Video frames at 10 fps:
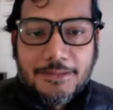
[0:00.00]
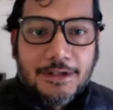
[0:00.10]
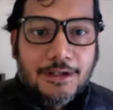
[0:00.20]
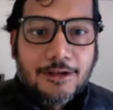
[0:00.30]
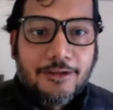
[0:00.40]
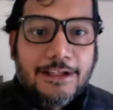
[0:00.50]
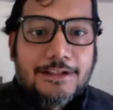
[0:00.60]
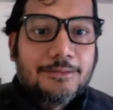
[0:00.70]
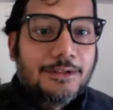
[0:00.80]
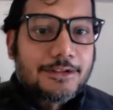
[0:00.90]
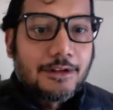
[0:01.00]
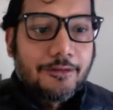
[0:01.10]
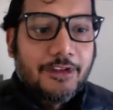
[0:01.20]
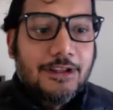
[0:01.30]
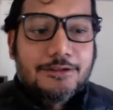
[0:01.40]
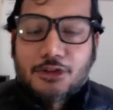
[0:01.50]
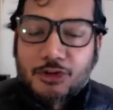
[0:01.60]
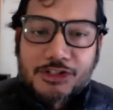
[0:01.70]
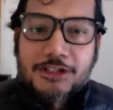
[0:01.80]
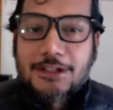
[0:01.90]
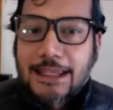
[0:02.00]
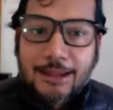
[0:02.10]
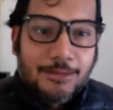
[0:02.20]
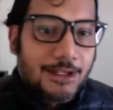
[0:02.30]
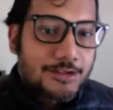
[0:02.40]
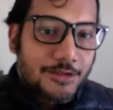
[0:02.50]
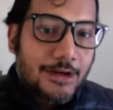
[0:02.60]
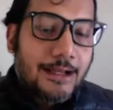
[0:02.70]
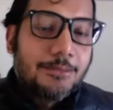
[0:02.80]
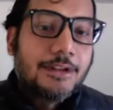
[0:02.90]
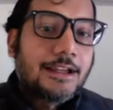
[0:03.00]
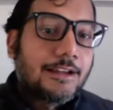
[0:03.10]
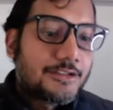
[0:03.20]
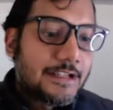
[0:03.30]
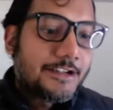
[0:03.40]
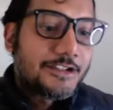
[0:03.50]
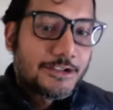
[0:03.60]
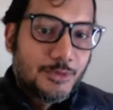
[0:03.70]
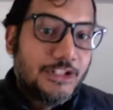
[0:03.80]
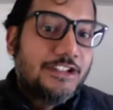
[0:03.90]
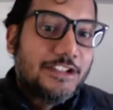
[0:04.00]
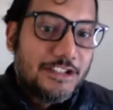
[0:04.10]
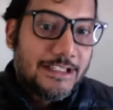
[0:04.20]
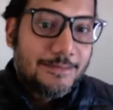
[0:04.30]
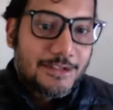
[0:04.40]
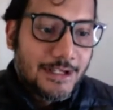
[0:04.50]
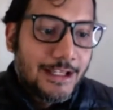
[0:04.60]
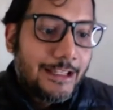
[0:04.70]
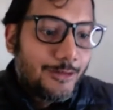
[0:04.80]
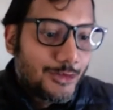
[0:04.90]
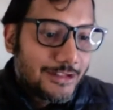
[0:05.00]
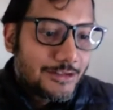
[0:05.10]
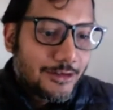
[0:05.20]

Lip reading: very simple sort of social gaming, Scrabble kind of sessions within the teams, even though it's